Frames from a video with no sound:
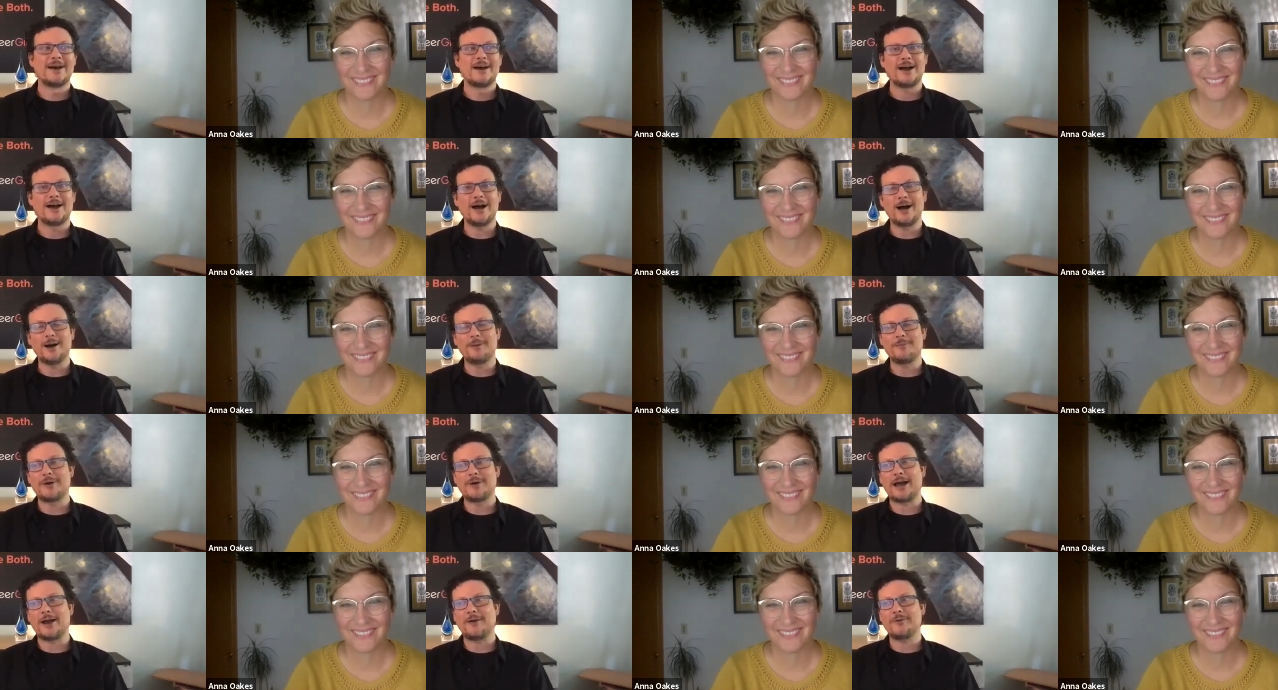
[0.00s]

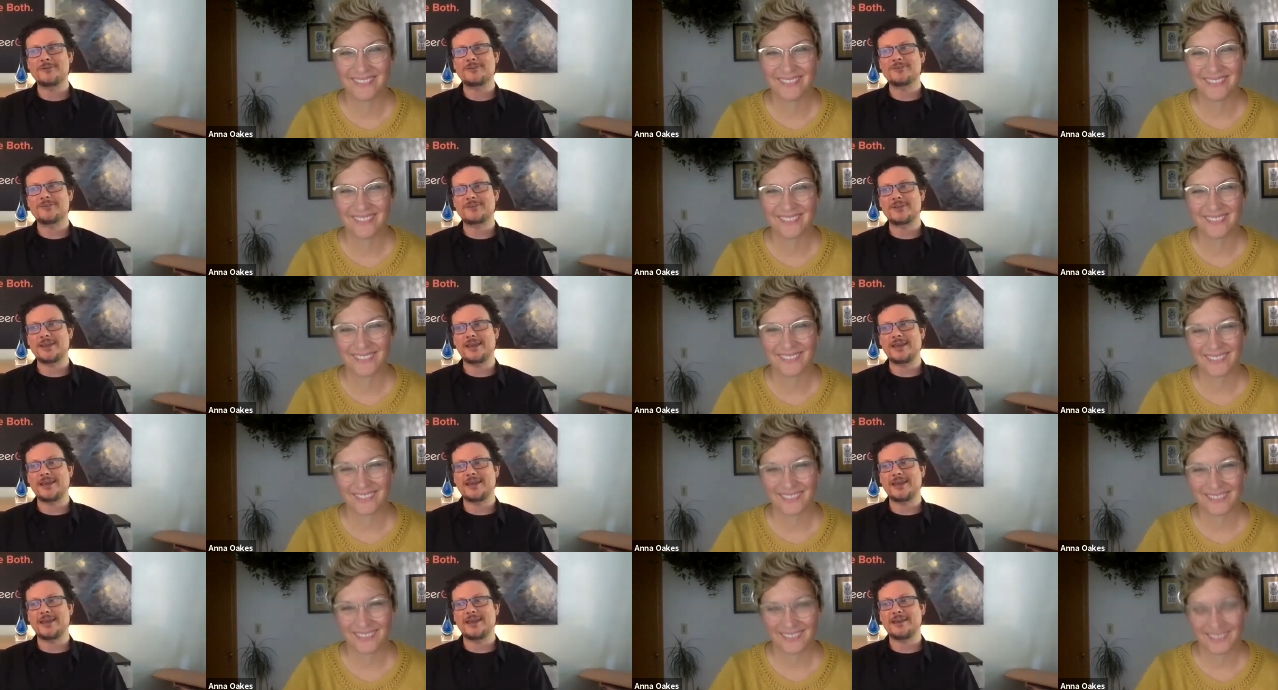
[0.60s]
Speaker 1: I would
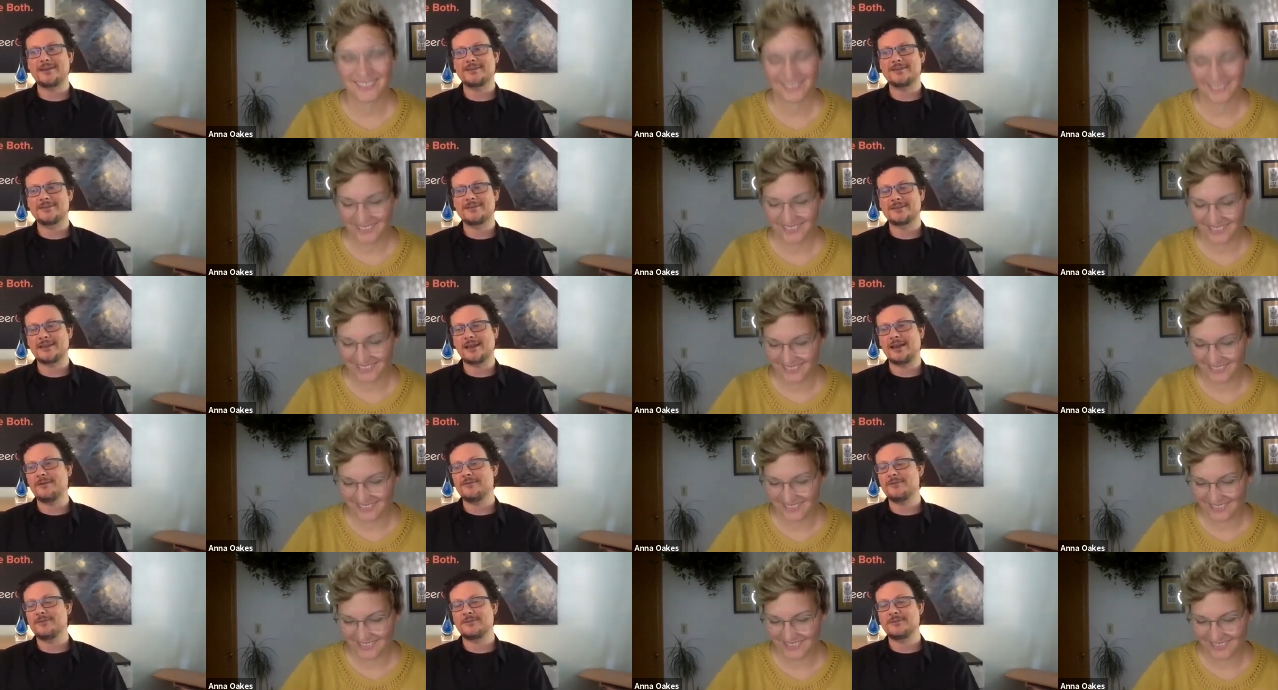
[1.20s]
say
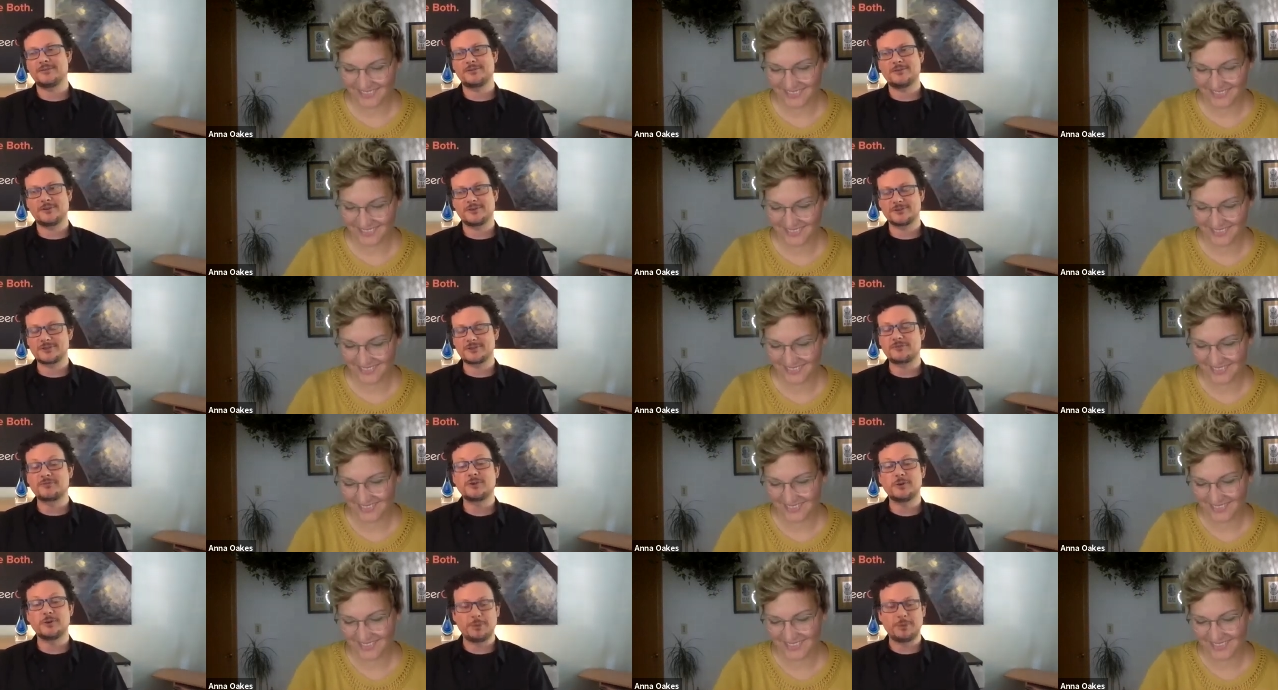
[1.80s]
there's a few